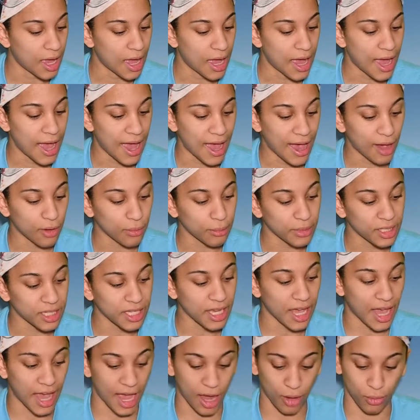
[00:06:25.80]
how
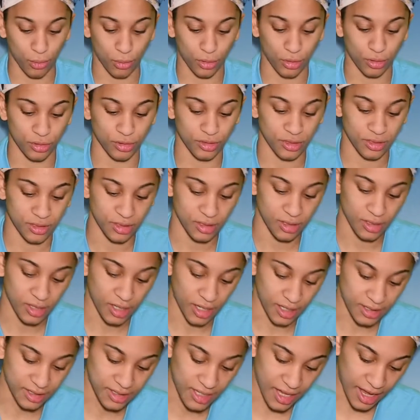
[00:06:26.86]
many hours
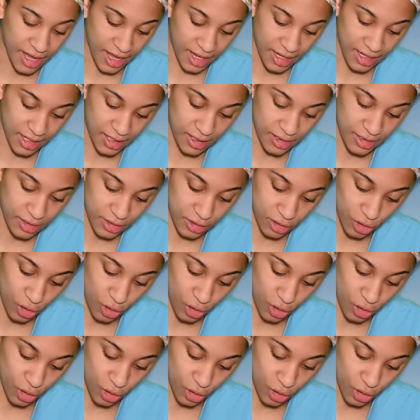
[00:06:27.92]
a day does a